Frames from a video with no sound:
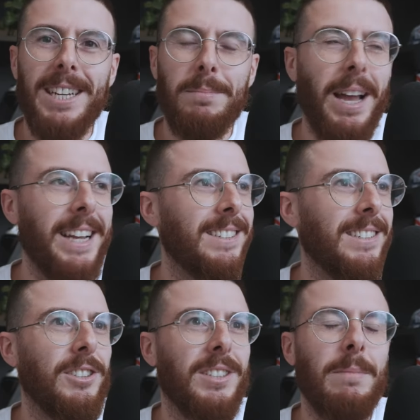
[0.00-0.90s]
race pace
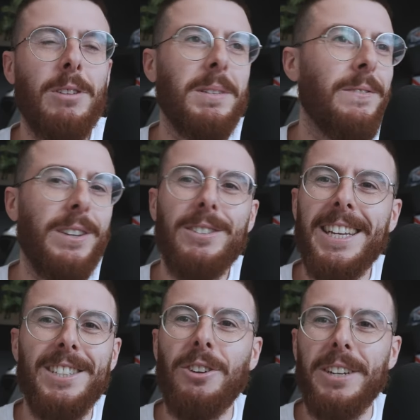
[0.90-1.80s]
to just, sometimes he feels
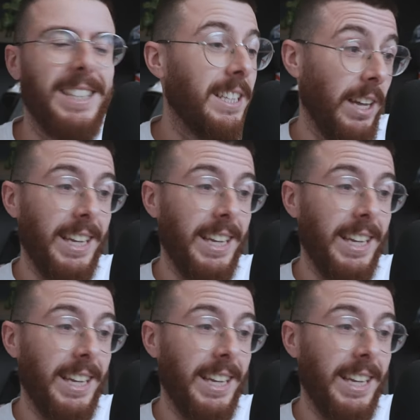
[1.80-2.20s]
like he's not in that.